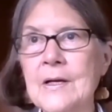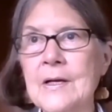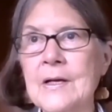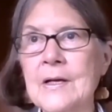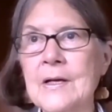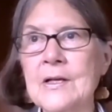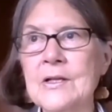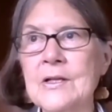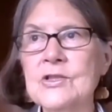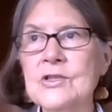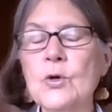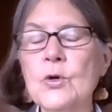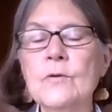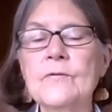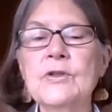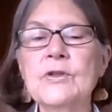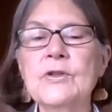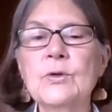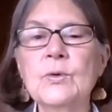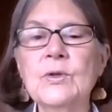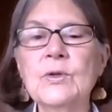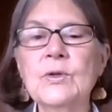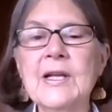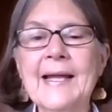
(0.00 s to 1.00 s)
So if
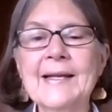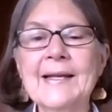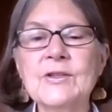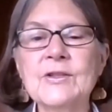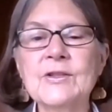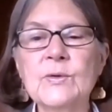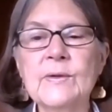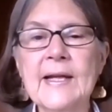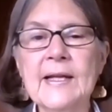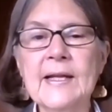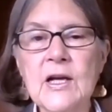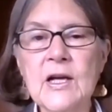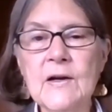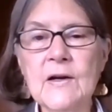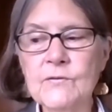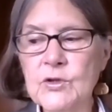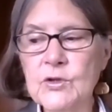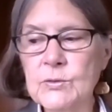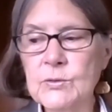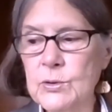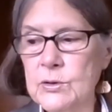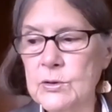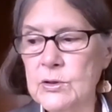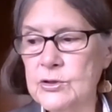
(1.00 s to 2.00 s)
you would like to get
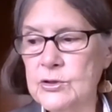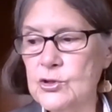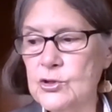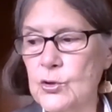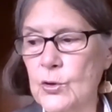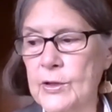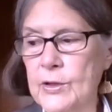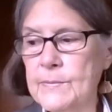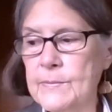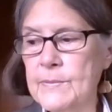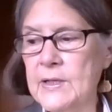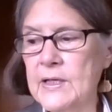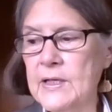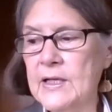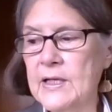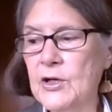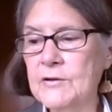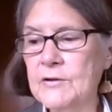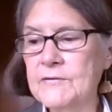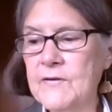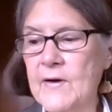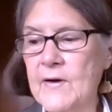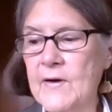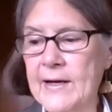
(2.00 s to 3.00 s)
comfortable and join me in
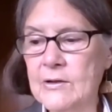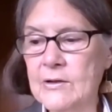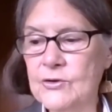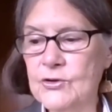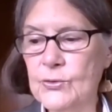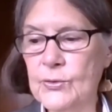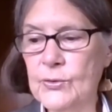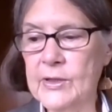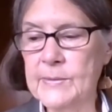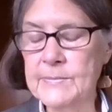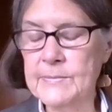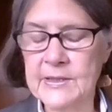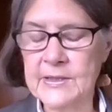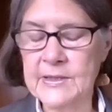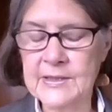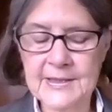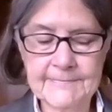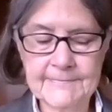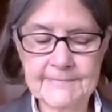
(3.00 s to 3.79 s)
our final treatment.